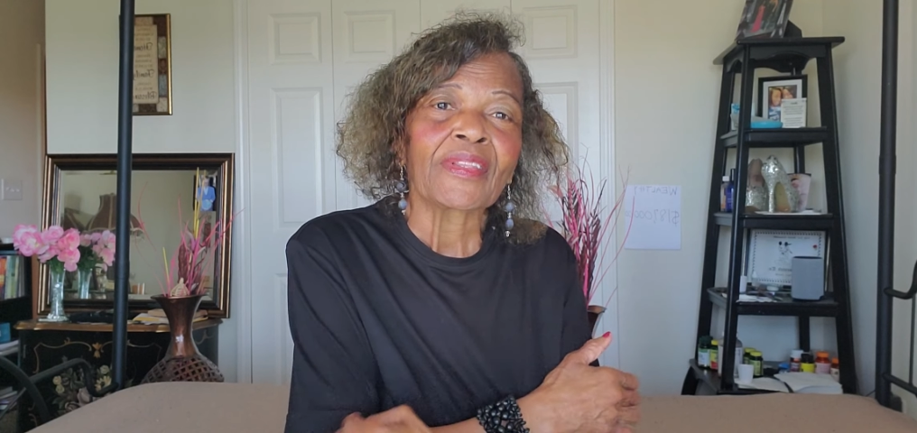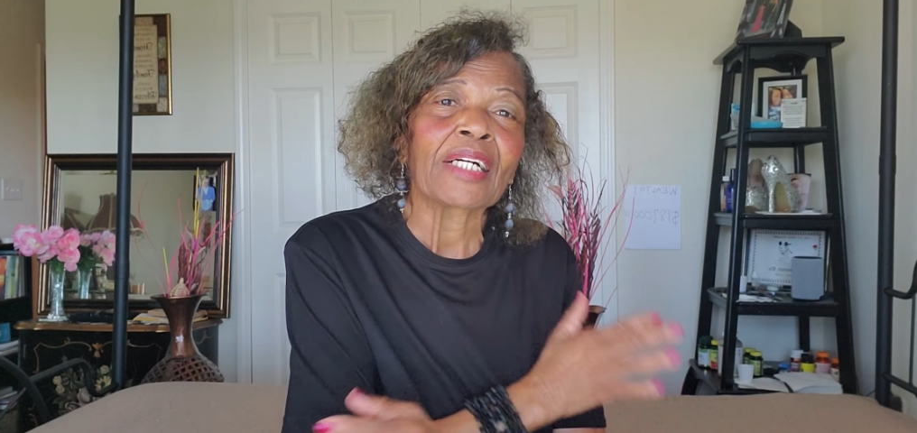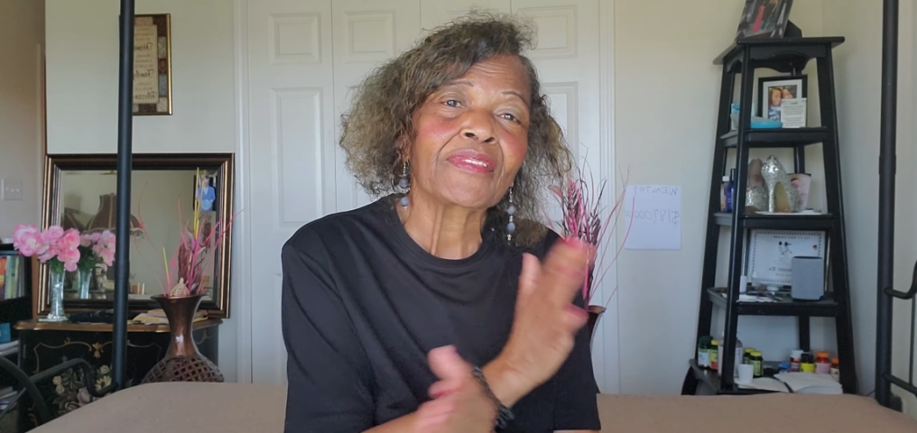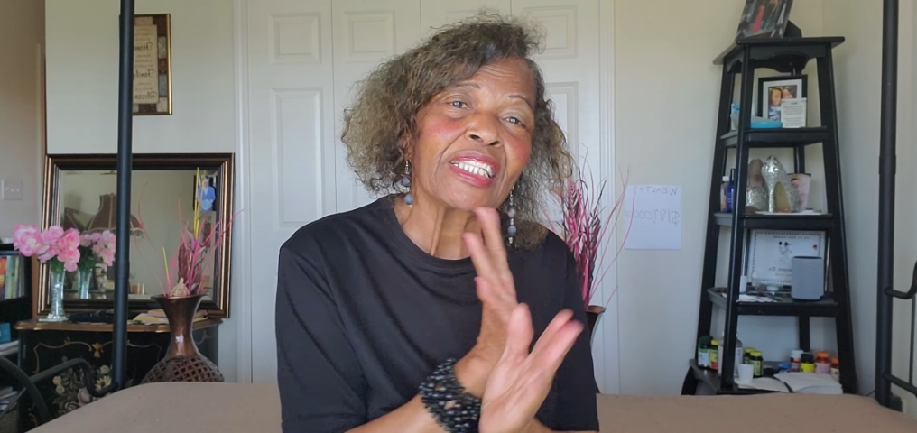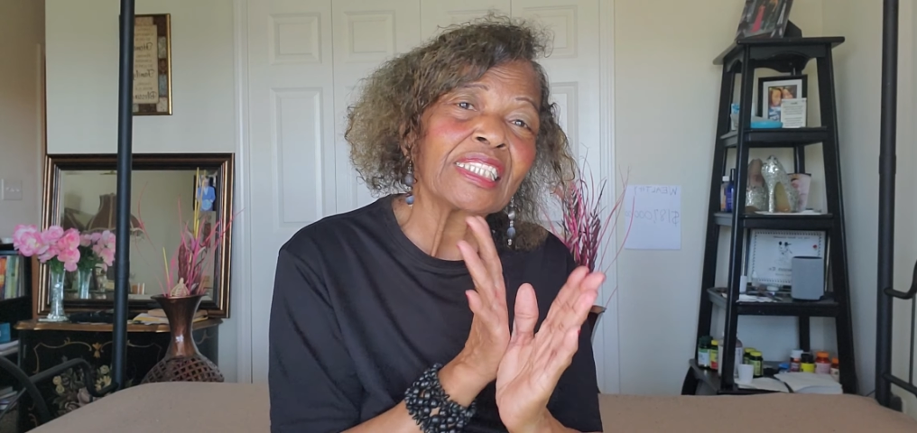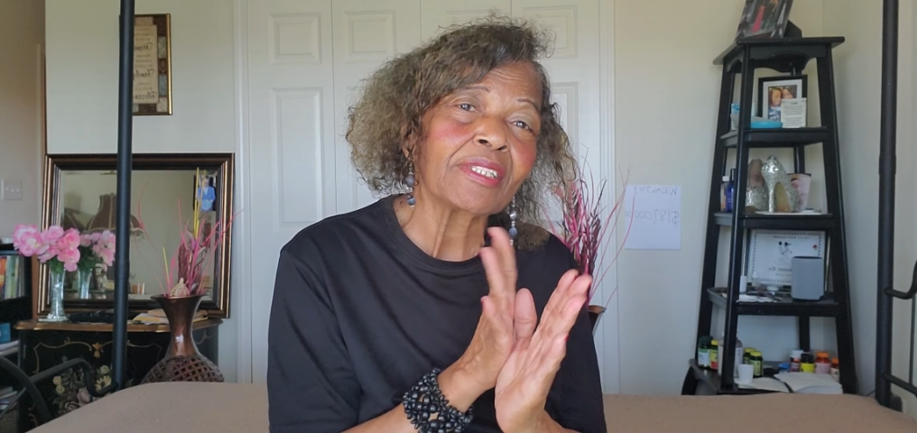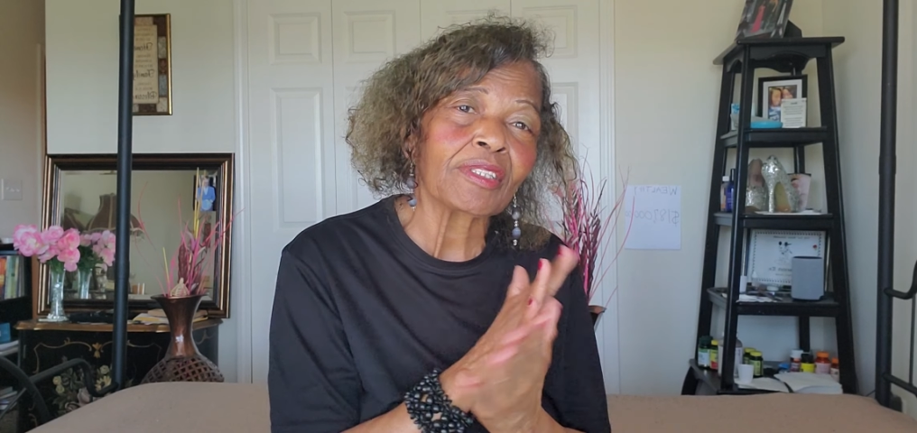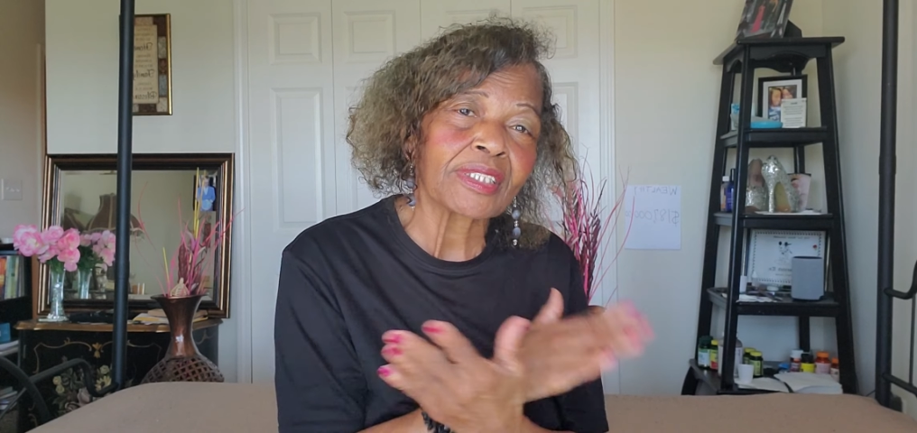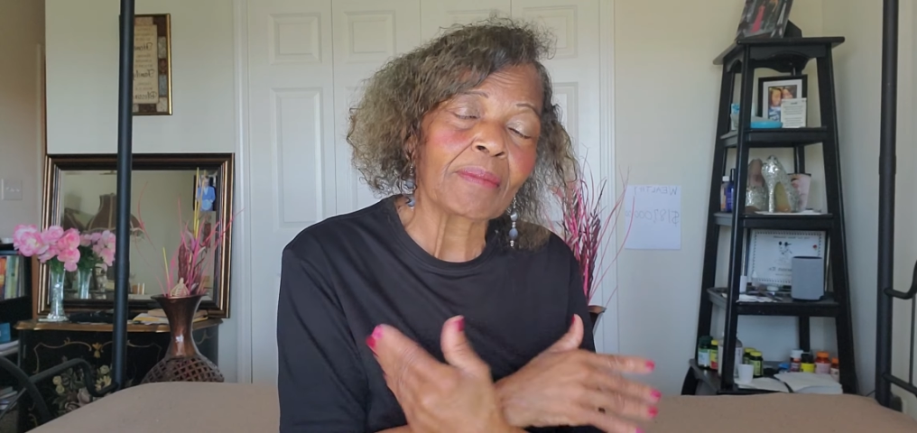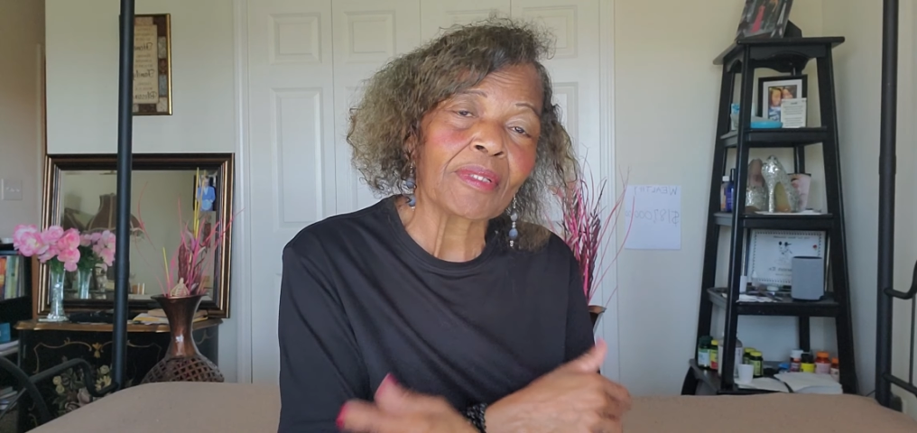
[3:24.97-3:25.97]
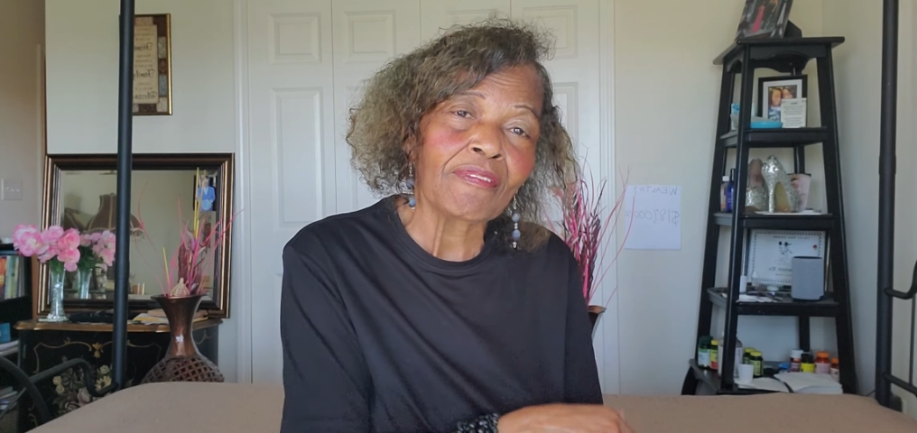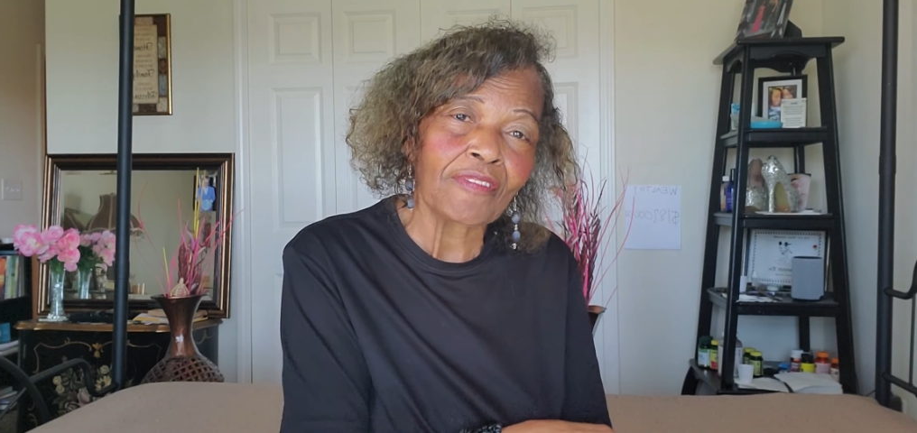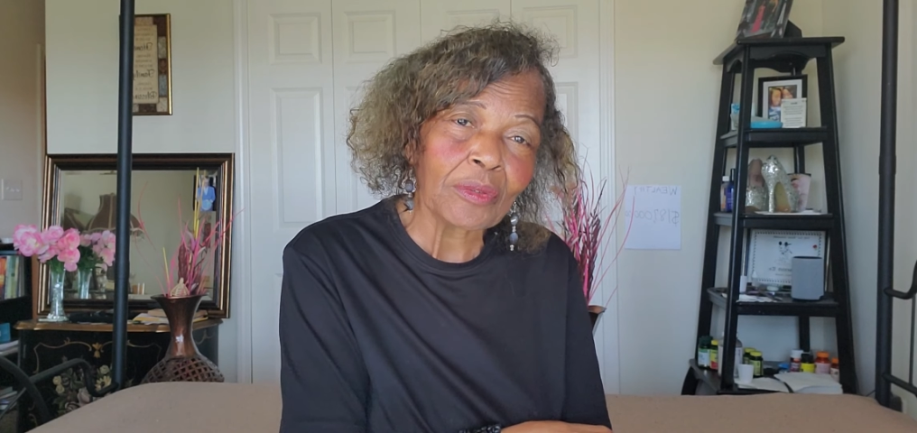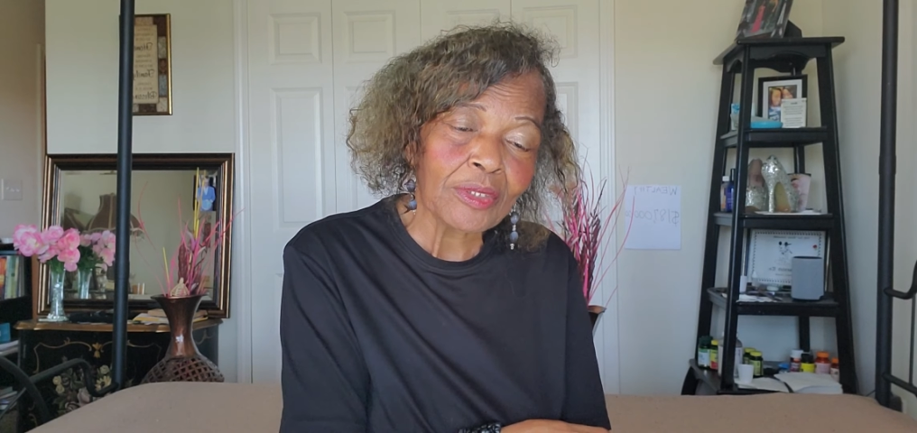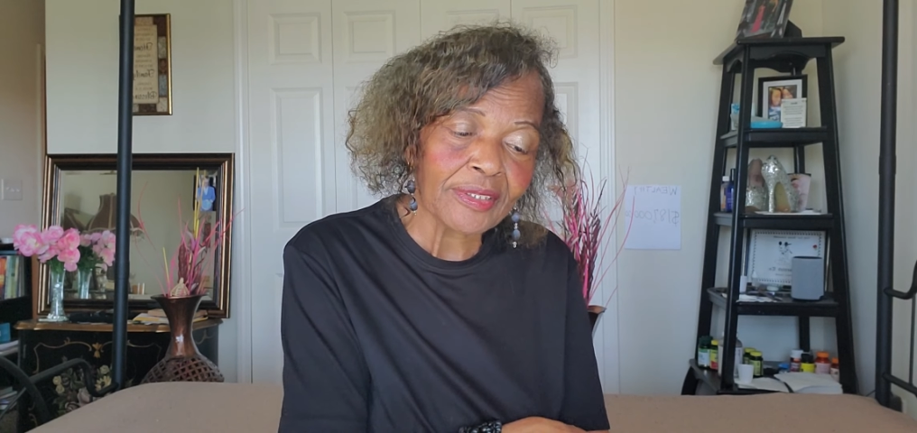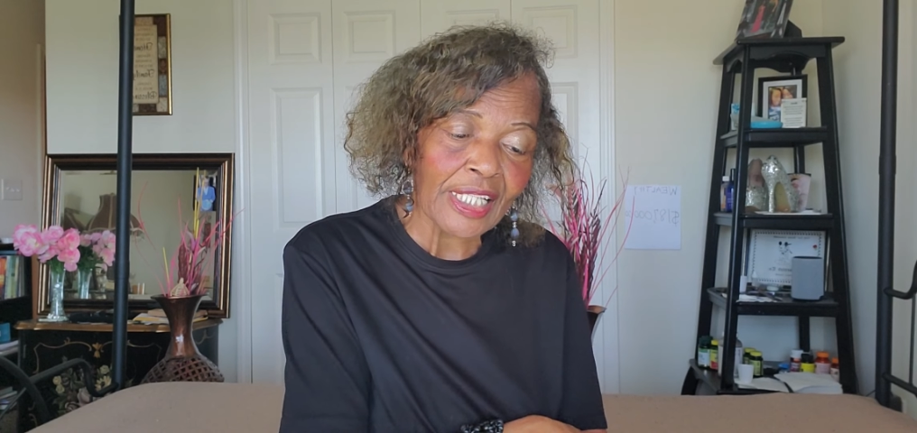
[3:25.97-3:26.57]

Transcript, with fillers: Now, these are some of the foods